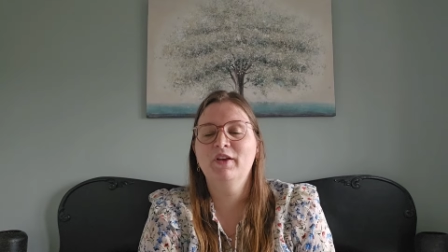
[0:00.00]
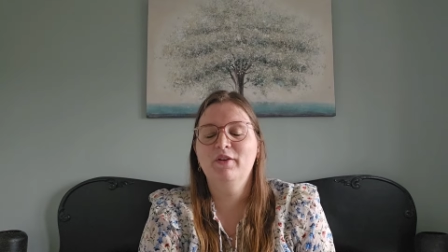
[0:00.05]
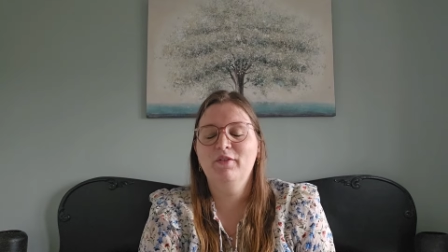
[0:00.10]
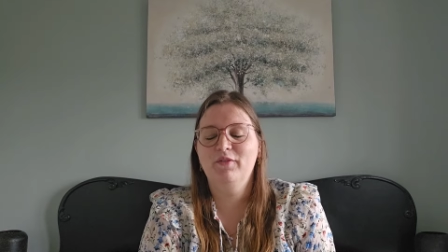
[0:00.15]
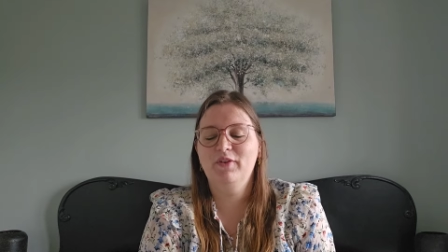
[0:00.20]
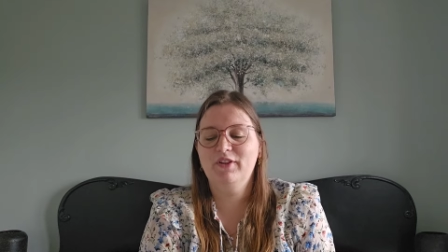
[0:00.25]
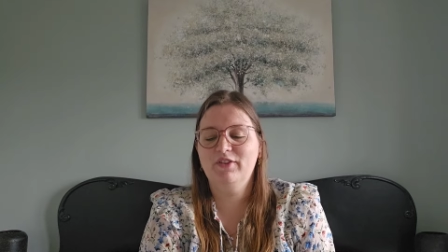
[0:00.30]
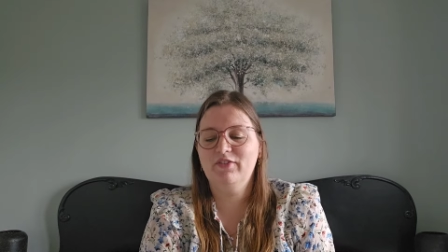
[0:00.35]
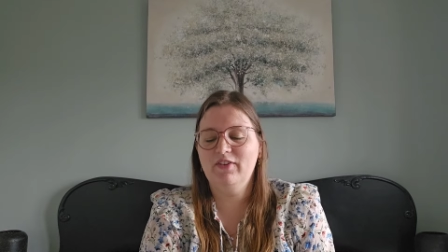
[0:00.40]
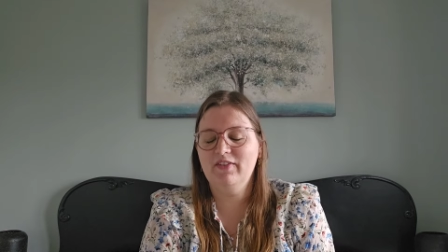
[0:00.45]

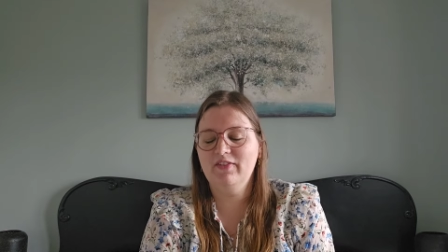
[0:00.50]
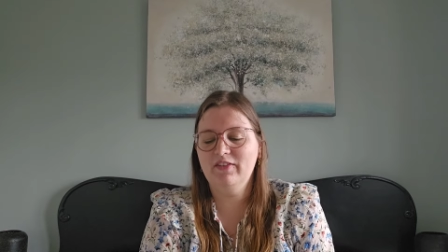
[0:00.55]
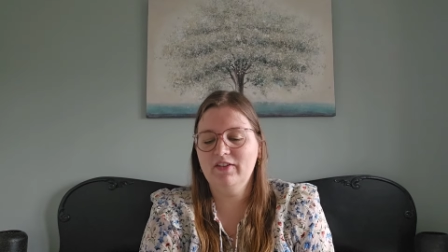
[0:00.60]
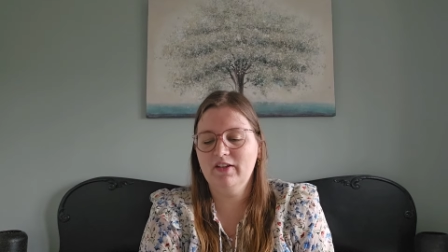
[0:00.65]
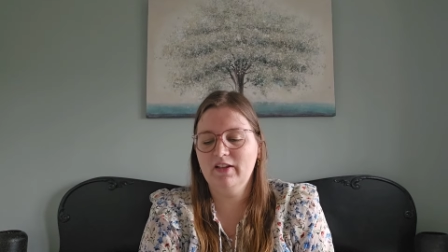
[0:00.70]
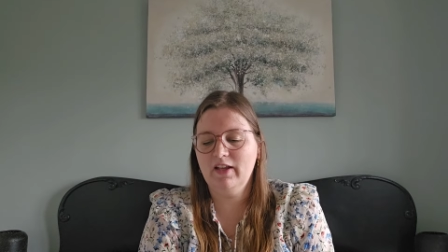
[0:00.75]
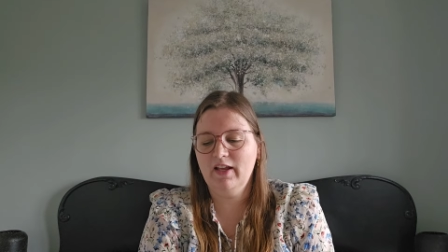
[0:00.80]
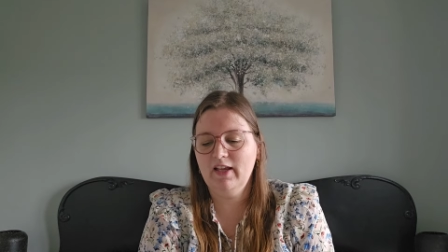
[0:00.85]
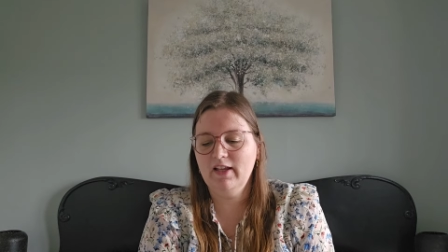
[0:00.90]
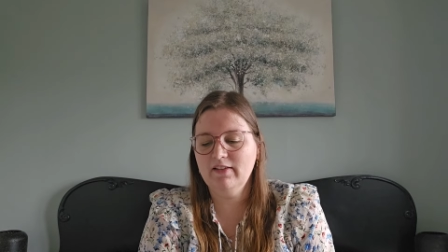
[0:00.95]
the
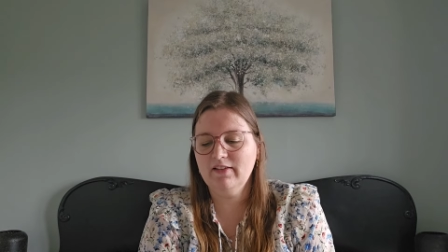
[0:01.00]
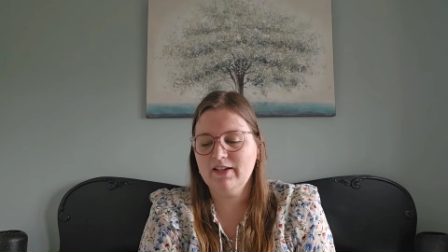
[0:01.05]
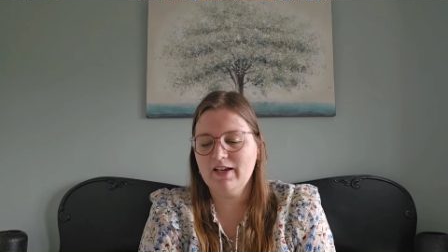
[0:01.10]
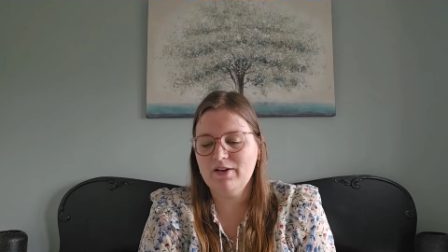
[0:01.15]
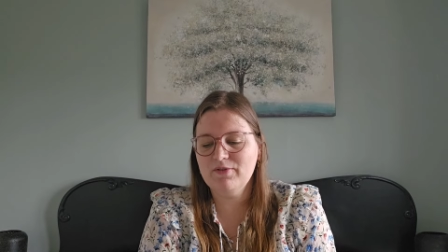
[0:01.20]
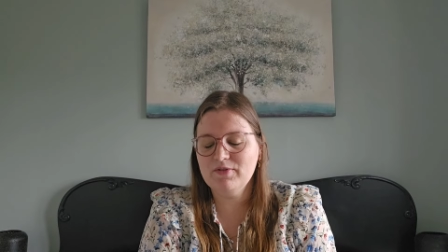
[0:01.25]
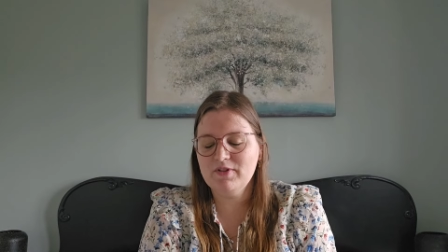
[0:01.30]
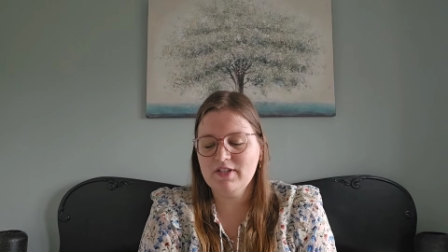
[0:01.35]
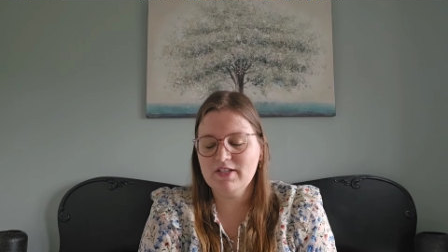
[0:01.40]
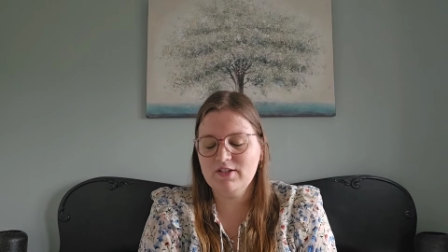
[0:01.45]
28
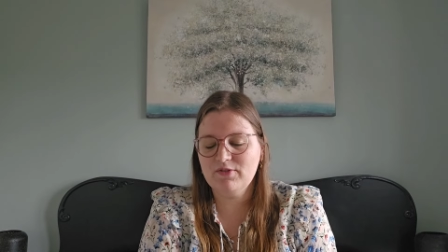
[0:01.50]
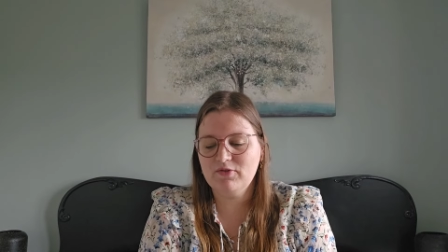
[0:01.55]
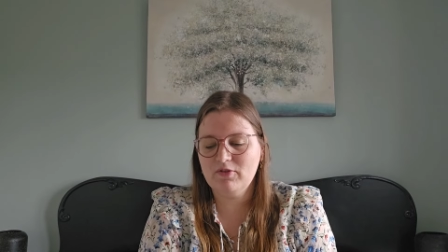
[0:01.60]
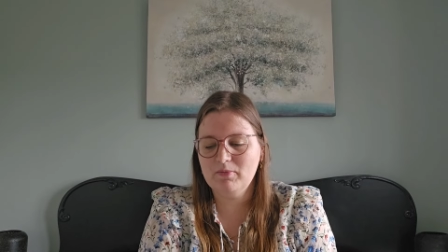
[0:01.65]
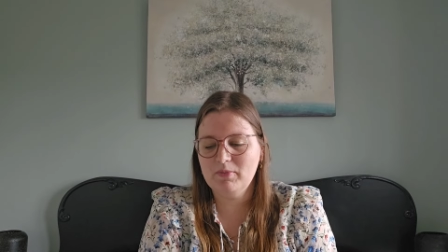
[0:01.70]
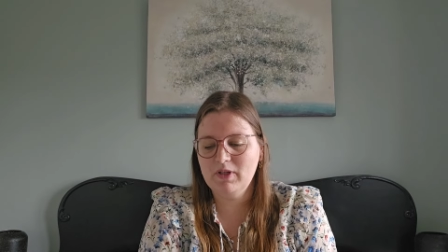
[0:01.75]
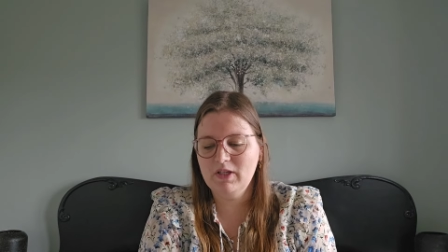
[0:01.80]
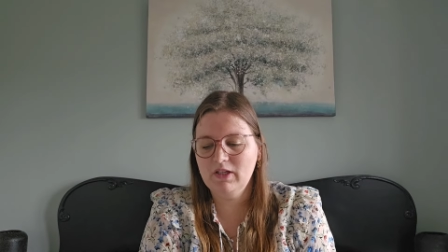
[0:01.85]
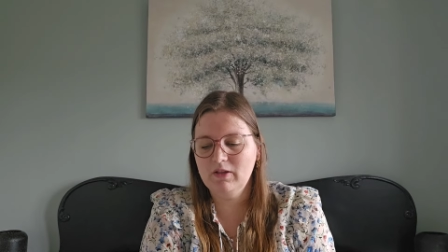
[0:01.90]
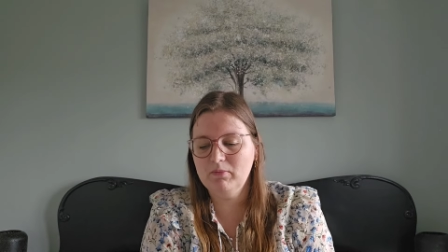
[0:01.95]
count is for
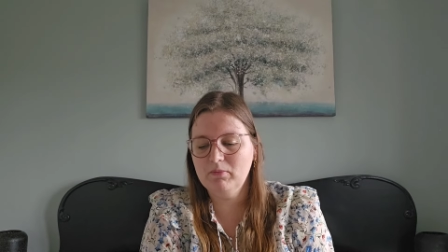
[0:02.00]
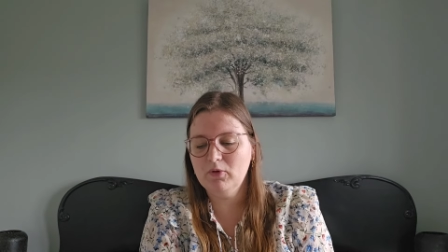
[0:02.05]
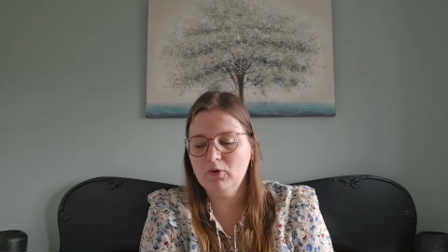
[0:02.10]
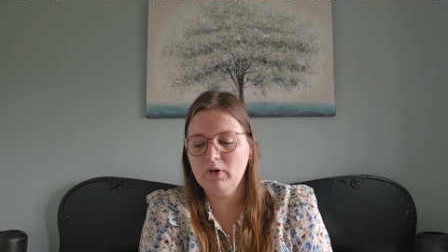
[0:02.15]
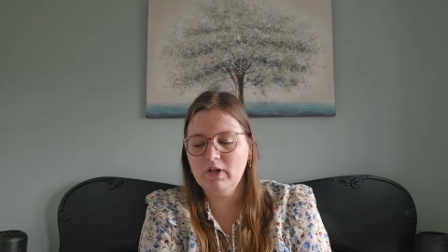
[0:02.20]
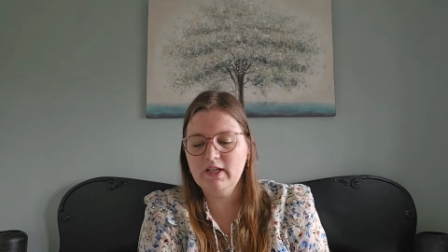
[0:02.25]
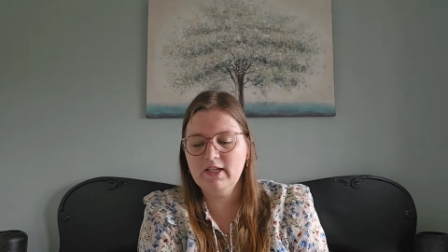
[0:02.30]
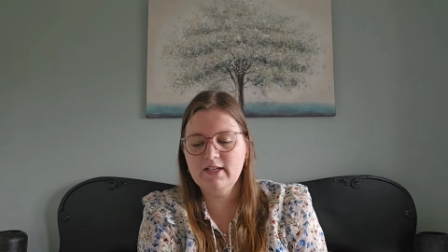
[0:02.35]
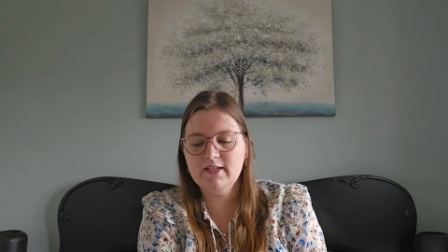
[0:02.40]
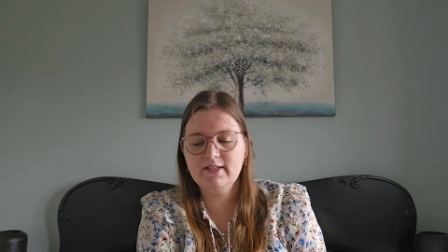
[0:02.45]
me
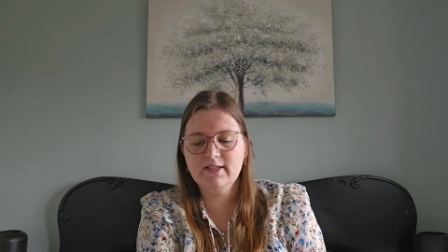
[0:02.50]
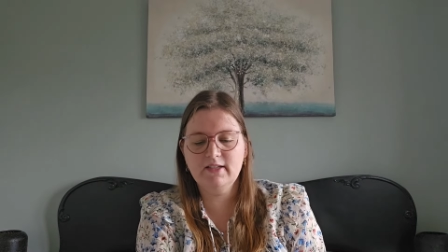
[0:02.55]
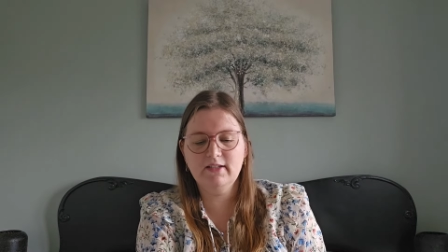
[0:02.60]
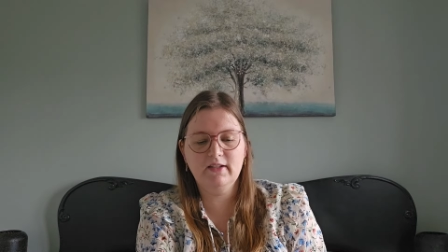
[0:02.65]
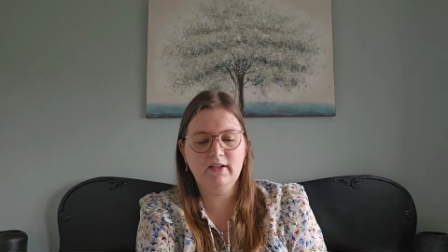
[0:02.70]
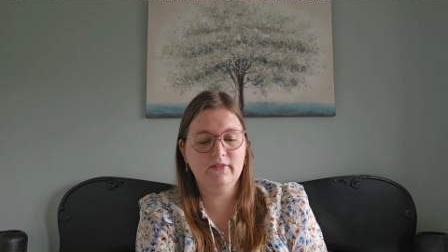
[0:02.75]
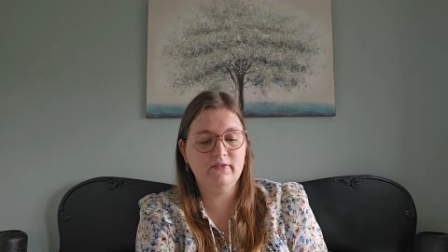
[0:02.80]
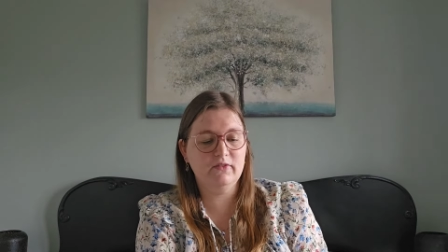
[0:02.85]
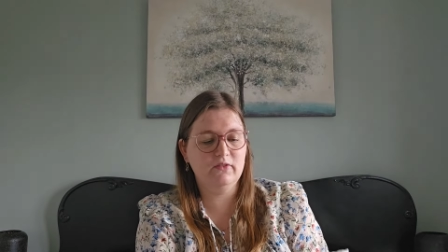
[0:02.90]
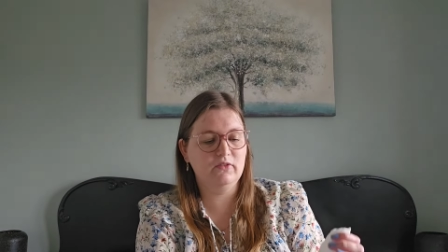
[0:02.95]
more easy
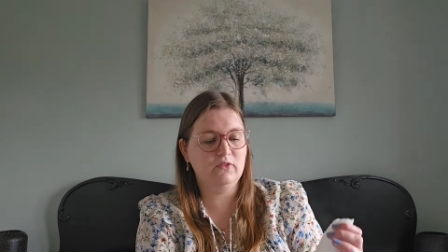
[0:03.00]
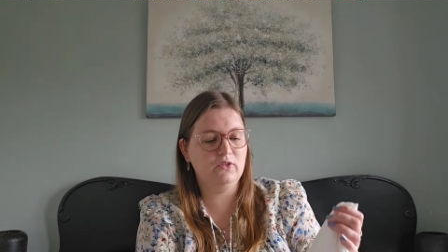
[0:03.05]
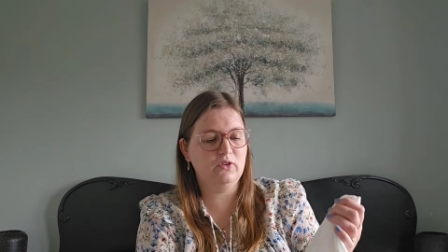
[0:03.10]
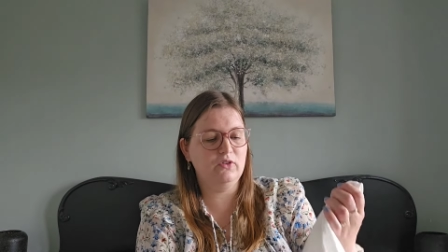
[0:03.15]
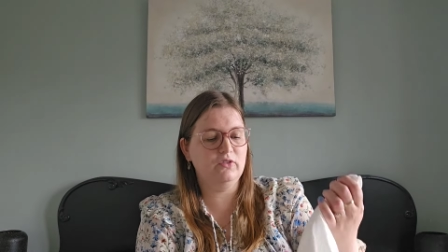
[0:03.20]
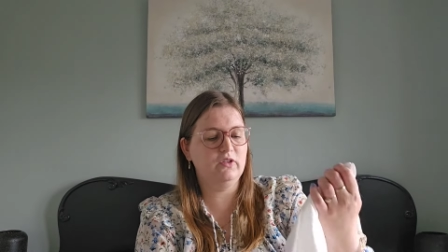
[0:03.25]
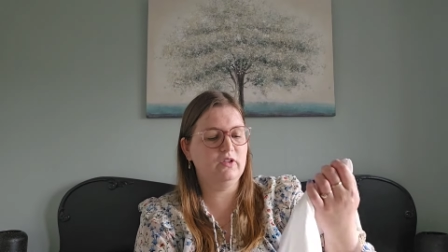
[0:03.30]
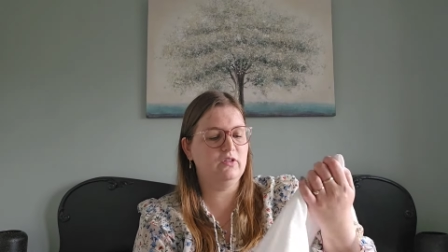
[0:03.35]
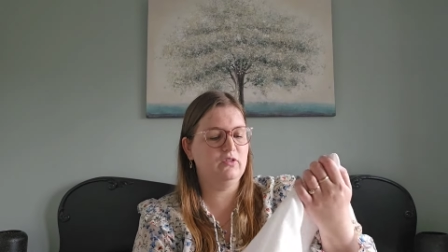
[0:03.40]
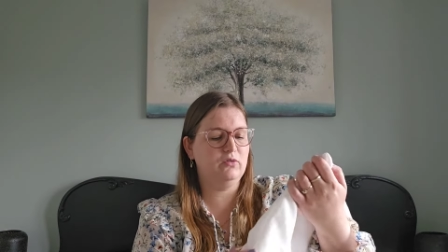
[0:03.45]
than
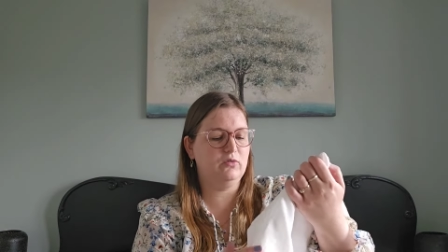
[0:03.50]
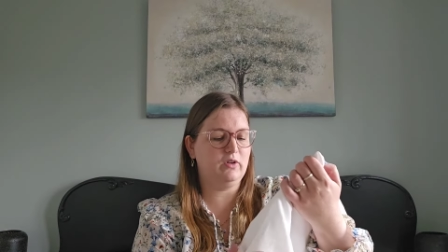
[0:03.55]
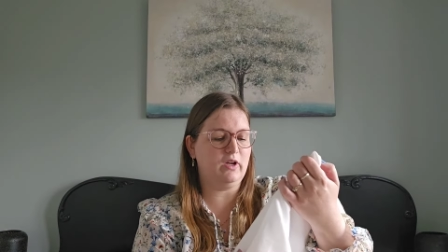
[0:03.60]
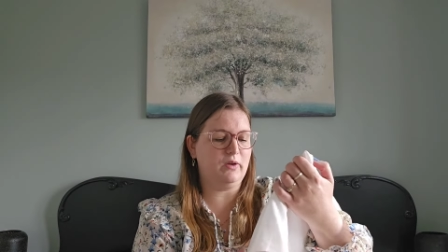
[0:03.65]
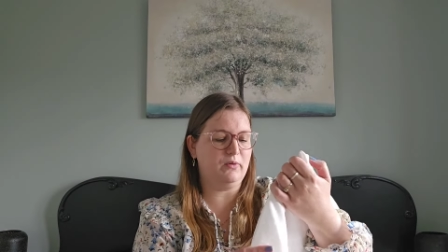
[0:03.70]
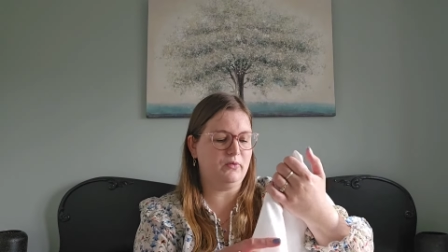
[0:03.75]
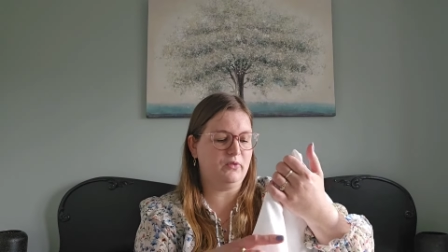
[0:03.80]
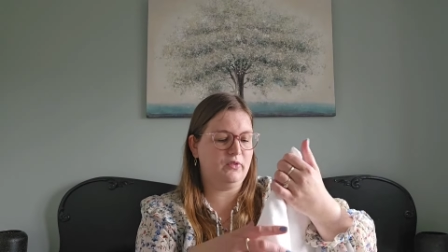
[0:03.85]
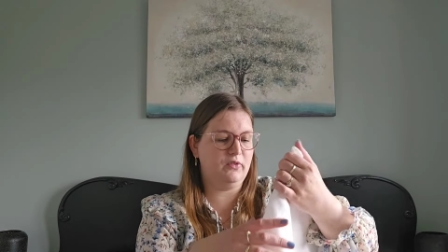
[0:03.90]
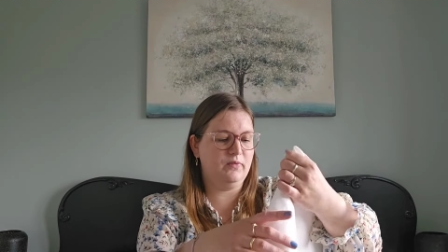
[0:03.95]
32
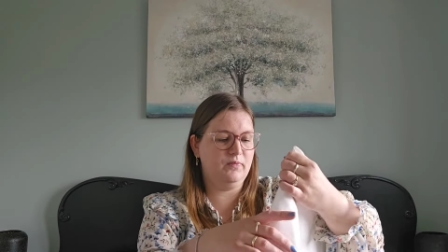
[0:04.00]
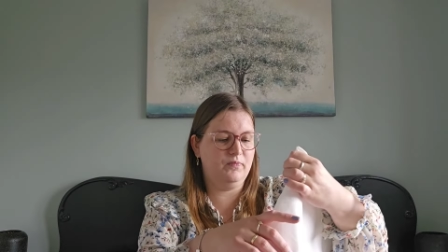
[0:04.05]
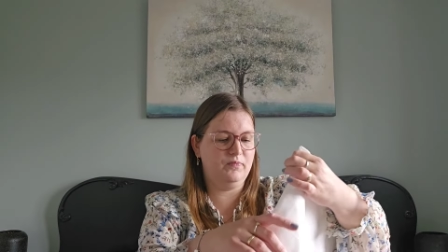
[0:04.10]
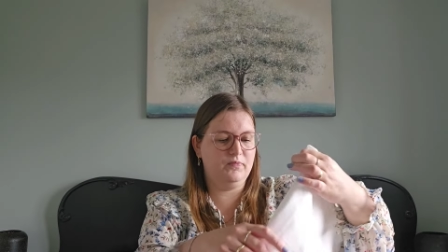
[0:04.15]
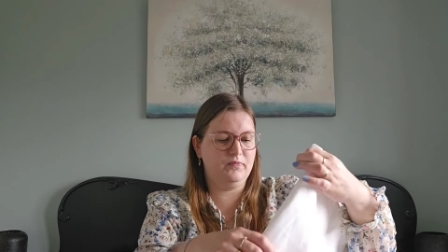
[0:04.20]
count.